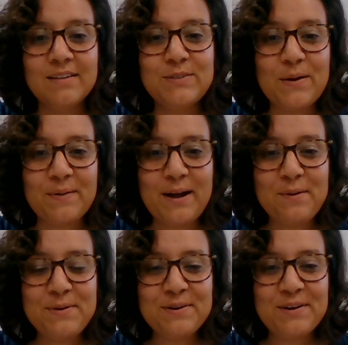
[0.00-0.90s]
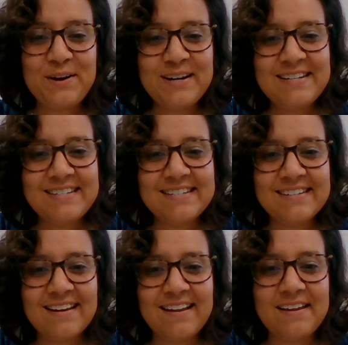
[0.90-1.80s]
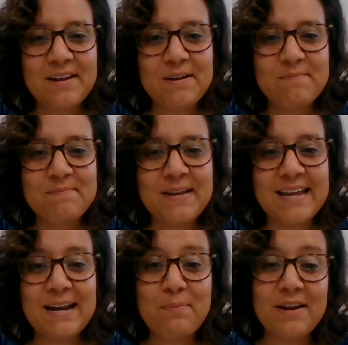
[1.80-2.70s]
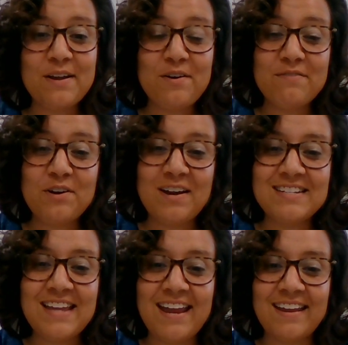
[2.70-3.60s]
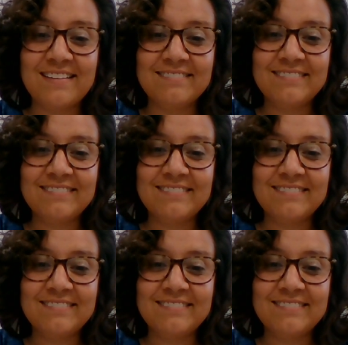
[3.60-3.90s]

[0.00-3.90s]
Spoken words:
So I hope you're encouraged, and I pray you all have a great day.